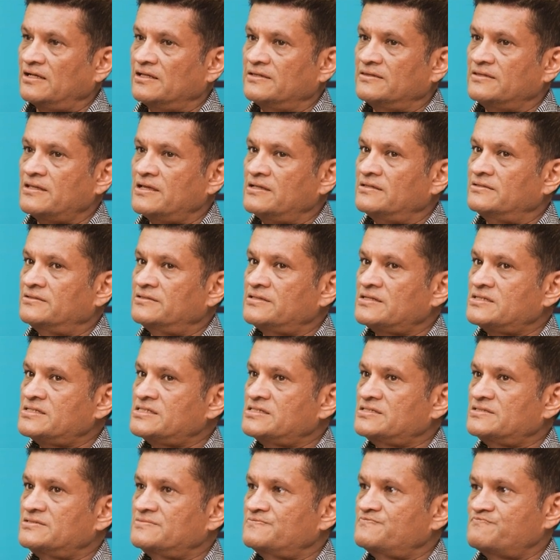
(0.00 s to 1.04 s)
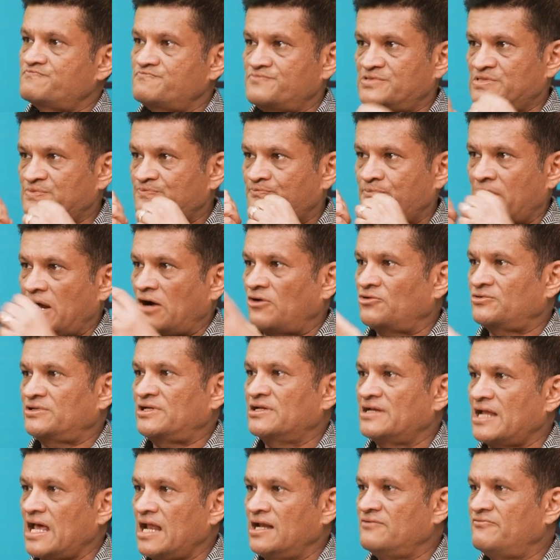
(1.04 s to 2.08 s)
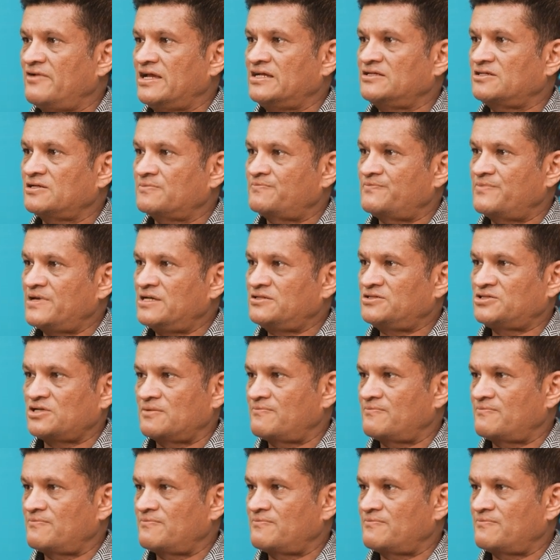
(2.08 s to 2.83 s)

and then just spout an elevator pitch